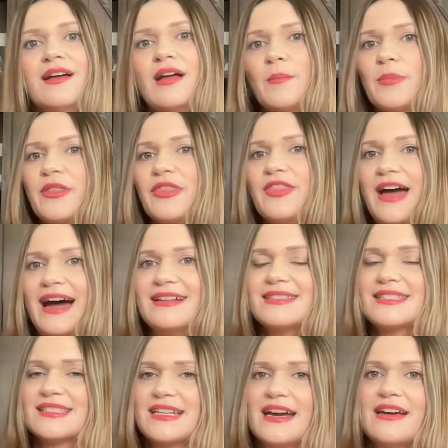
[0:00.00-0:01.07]
But that
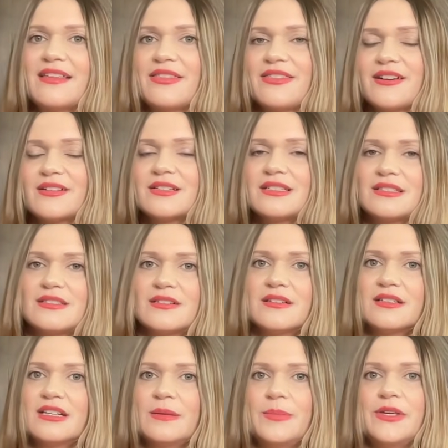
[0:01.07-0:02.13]
said, there's still
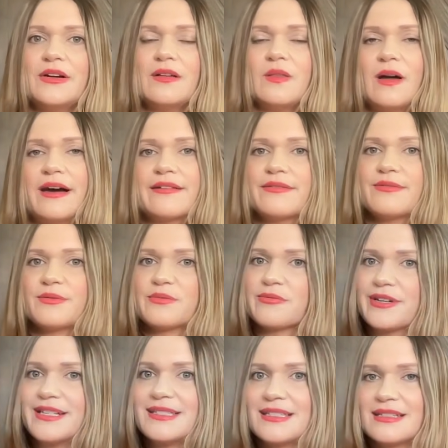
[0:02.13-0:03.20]
going to be a lot of
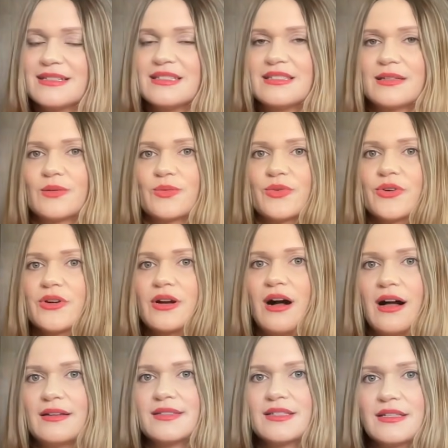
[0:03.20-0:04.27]
reasons and root
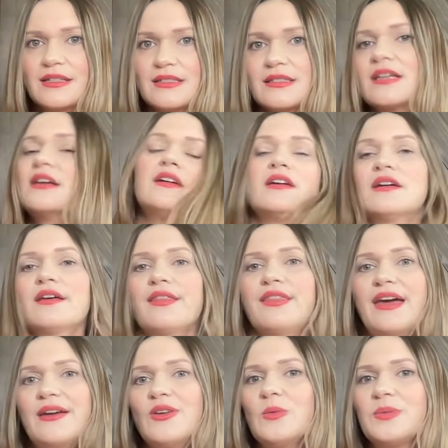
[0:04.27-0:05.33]
causes
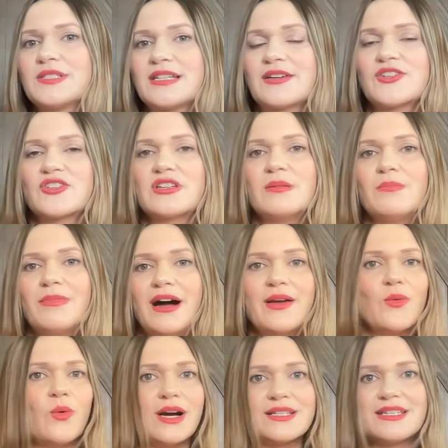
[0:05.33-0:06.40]
that you potentially might
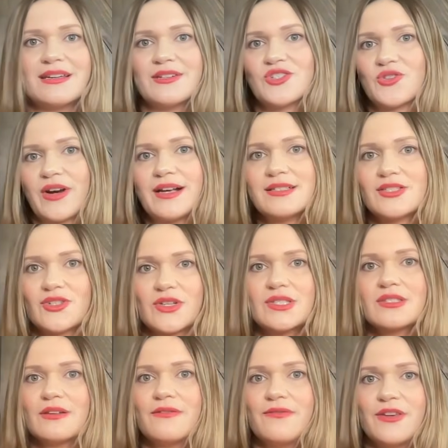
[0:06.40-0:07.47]
want to address just
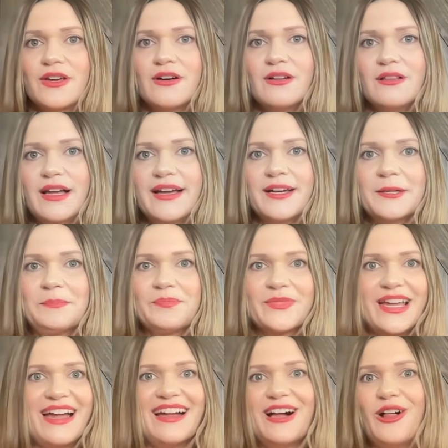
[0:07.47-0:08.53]
to feel like
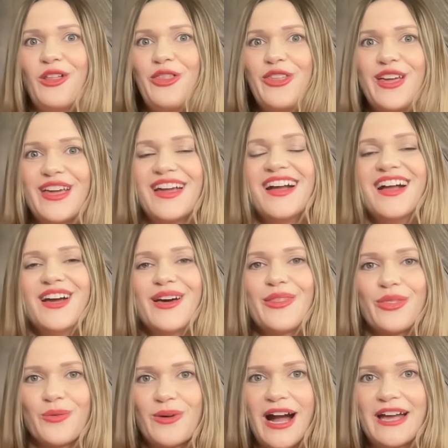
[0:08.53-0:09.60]
a healthy,
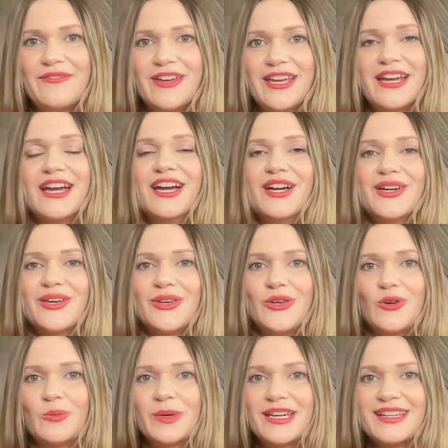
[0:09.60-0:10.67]
thriving
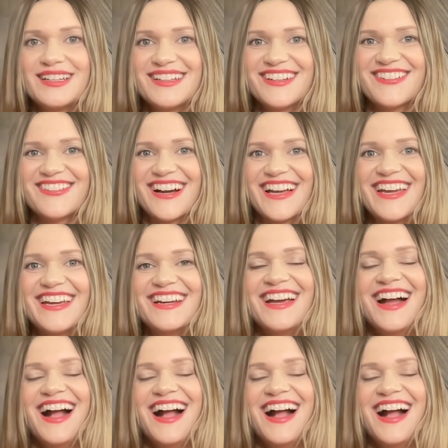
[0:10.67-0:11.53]
human, right?